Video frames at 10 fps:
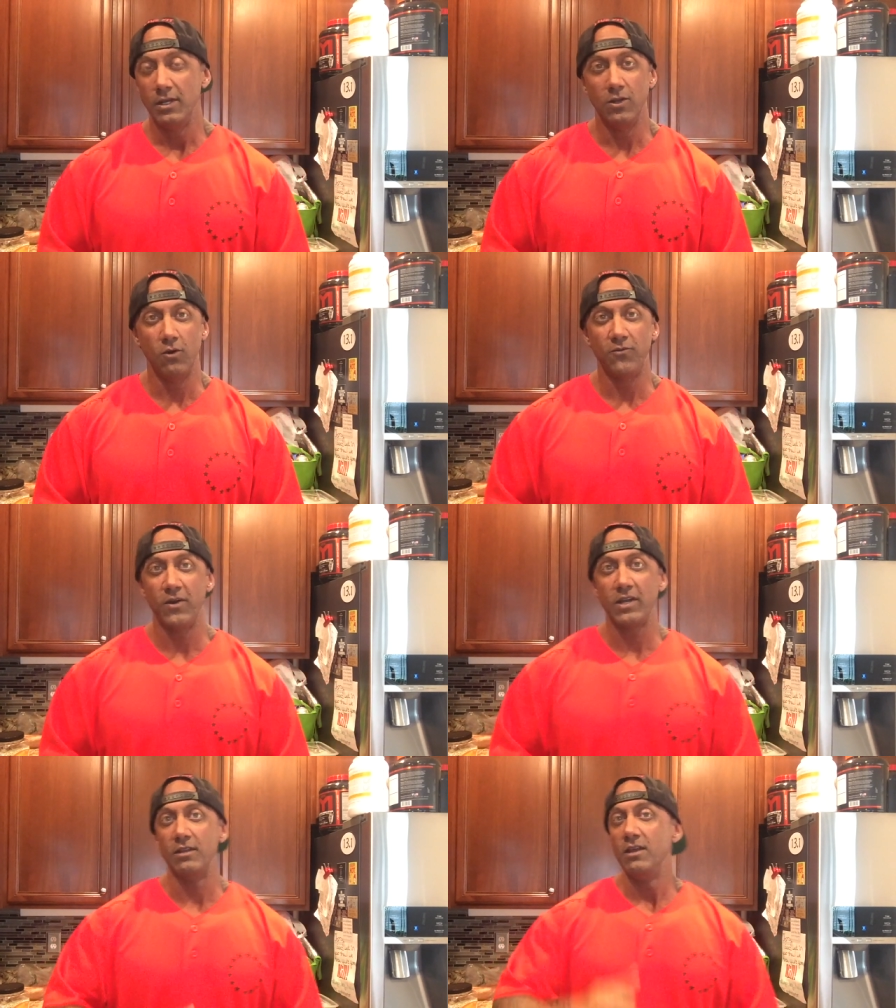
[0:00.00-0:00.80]
No
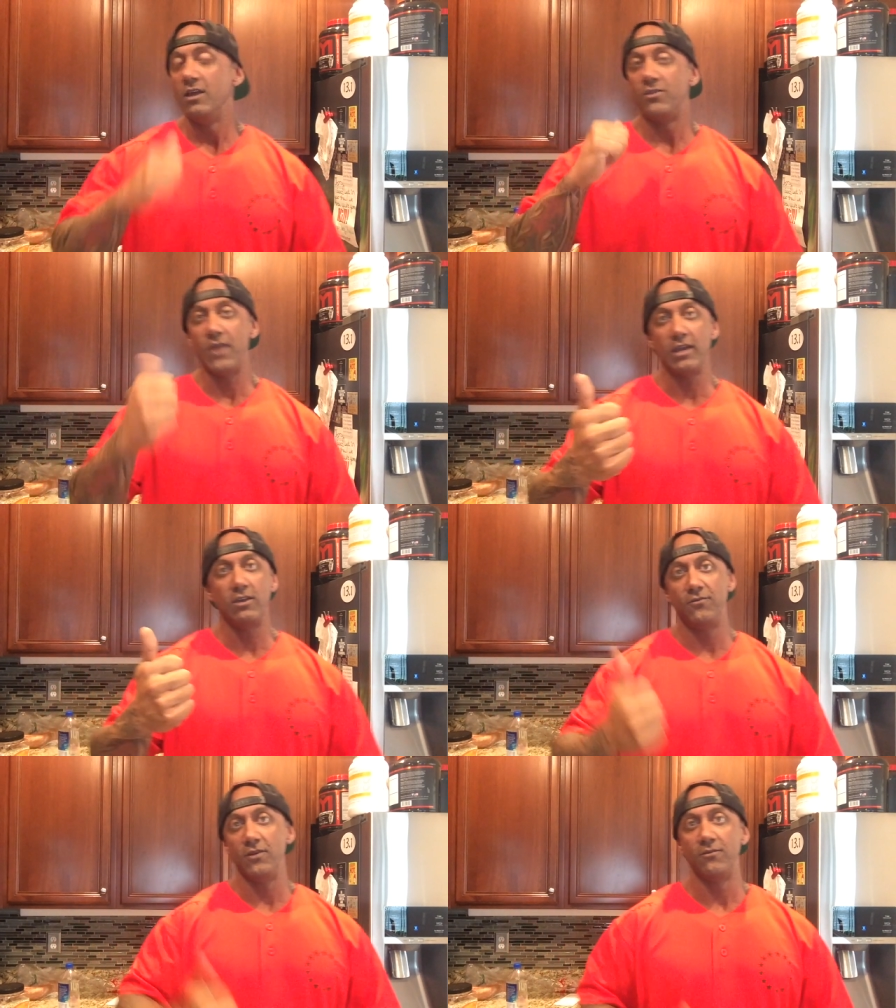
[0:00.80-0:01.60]
fucking
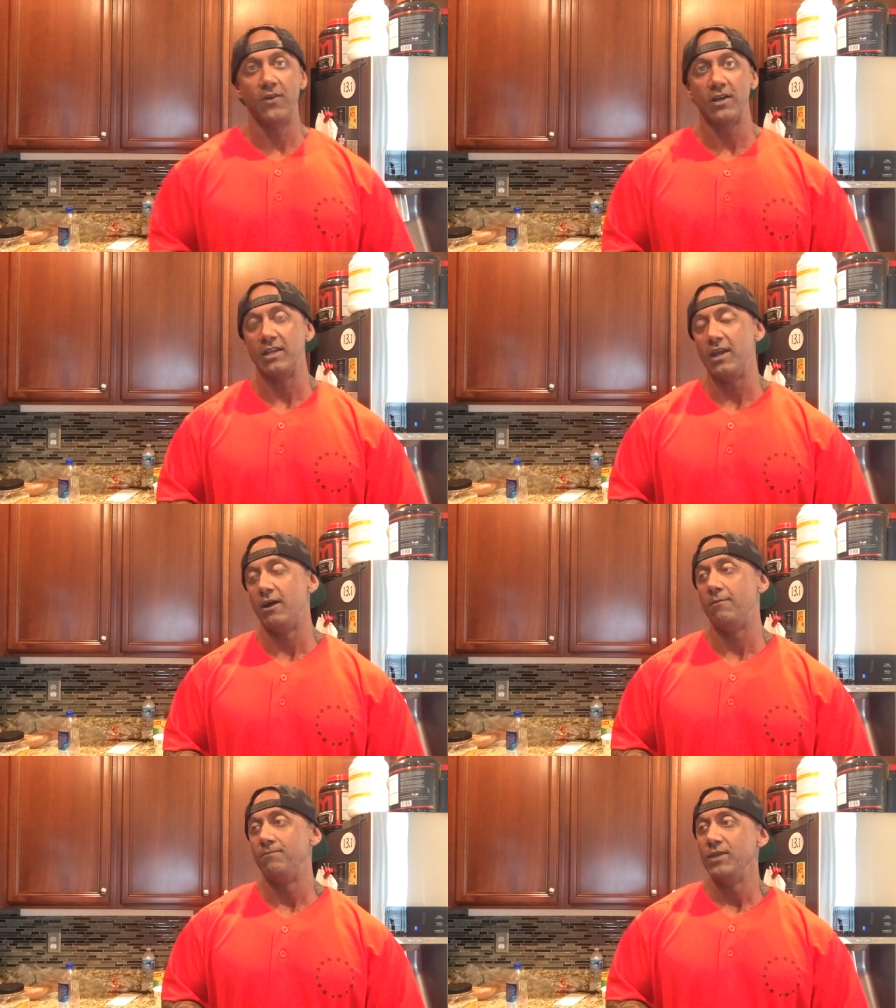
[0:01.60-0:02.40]
thank you for your fucking
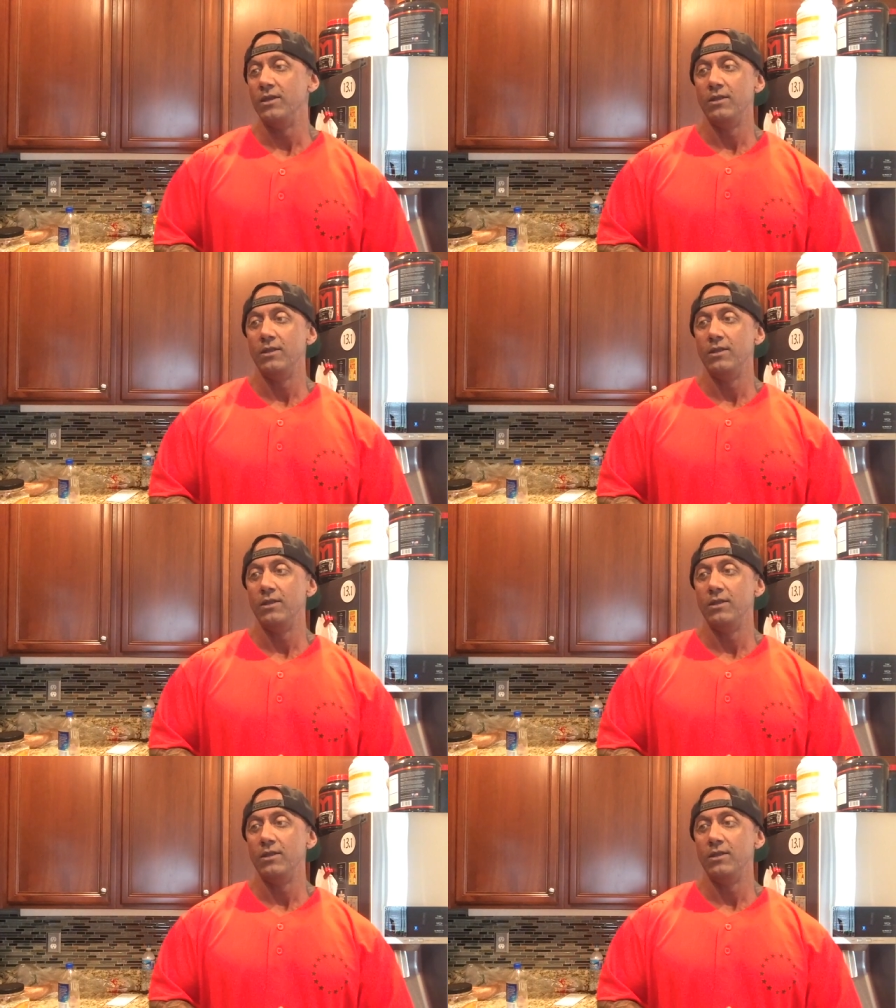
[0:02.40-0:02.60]
help.